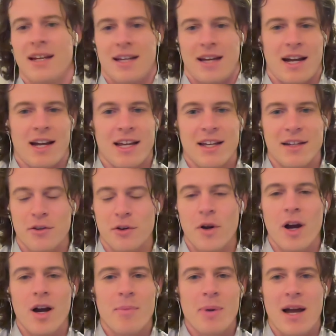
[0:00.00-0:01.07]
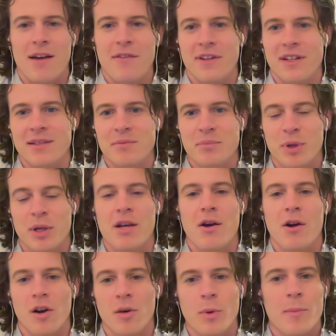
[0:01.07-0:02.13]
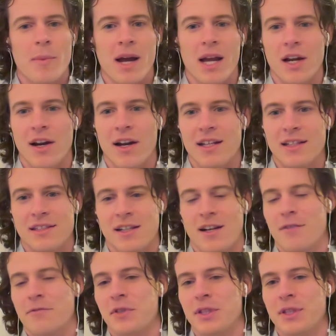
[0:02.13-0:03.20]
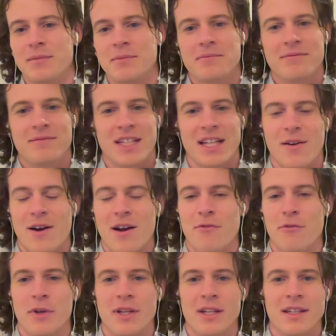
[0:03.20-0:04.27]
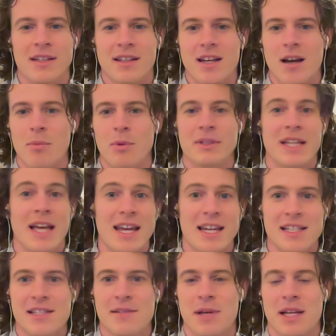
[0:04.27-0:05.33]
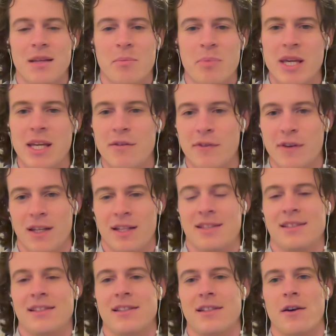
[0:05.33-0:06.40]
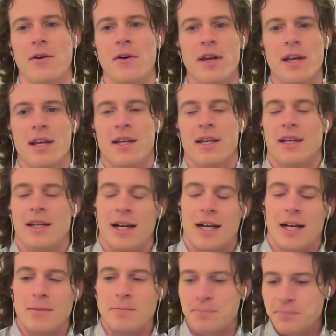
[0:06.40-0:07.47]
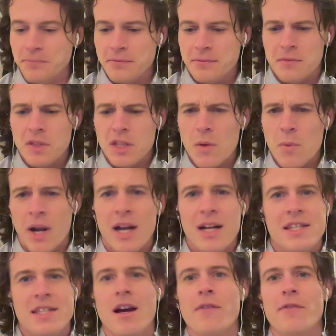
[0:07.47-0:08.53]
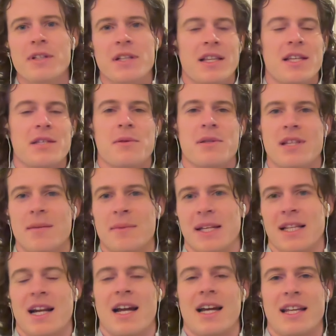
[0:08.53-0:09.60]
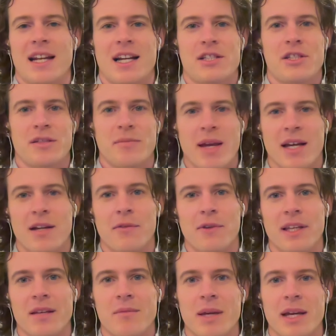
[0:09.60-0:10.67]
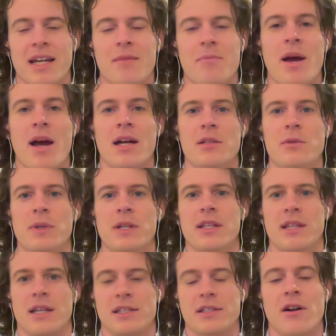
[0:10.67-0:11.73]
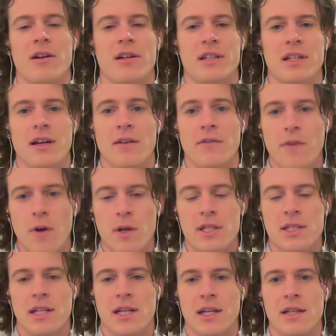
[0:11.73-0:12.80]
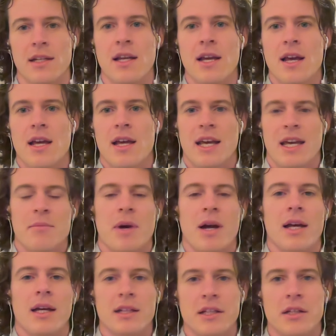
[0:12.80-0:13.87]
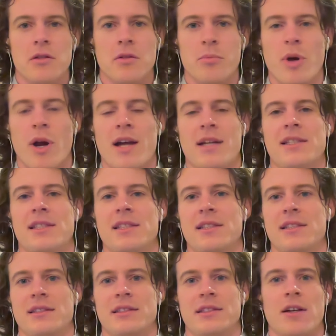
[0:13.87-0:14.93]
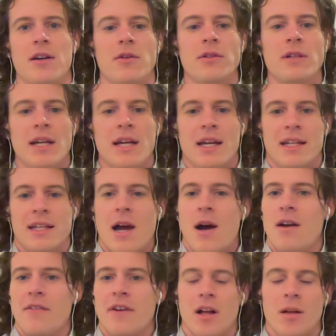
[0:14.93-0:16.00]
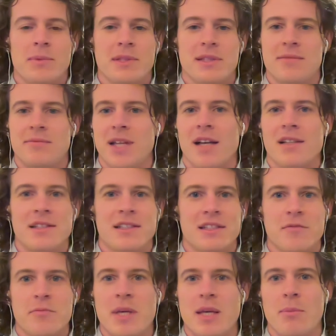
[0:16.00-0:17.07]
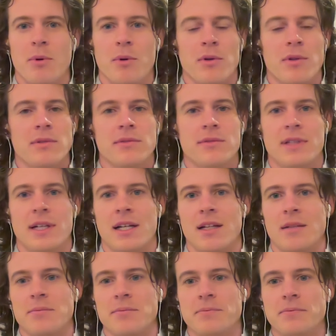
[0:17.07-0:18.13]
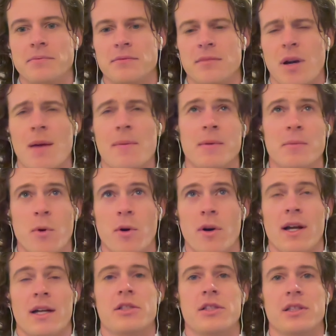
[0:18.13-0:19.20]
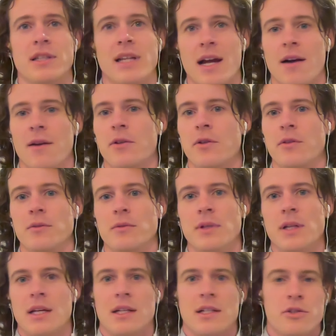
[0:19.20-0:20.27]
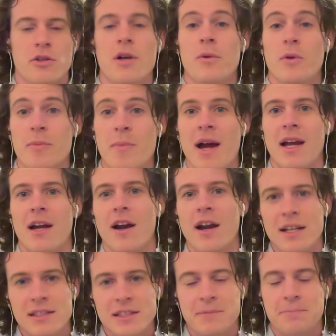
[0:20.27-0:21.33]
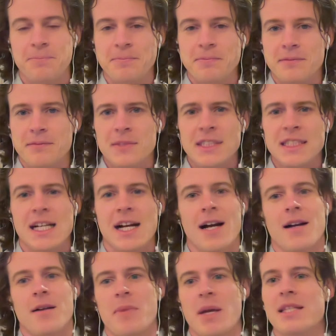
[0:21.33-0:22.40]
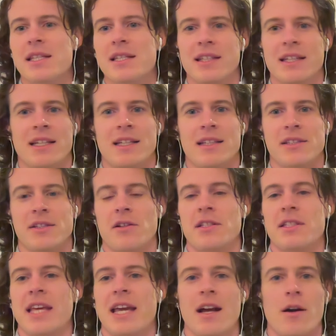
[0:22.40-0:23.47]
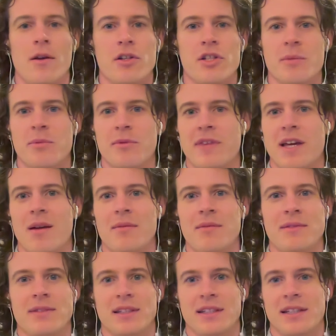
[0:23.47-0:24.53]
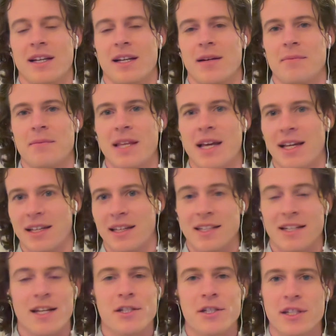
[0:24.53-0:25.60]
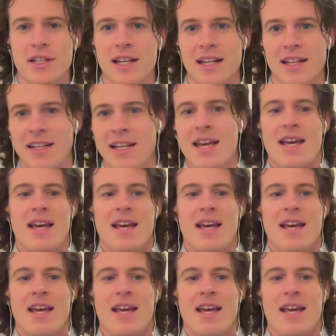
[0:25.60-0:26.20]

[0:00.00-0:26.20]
I grew up having pretty horrible migraines, often, every couple days at the peak of it. And so, when I discovered that this was something that I could actually make a really big impact with, I started to focus it in my clinical practice. And so now I've helped dozens of people, probably more actually now, who struggle with migraines, basically start to take ownership of that condition. And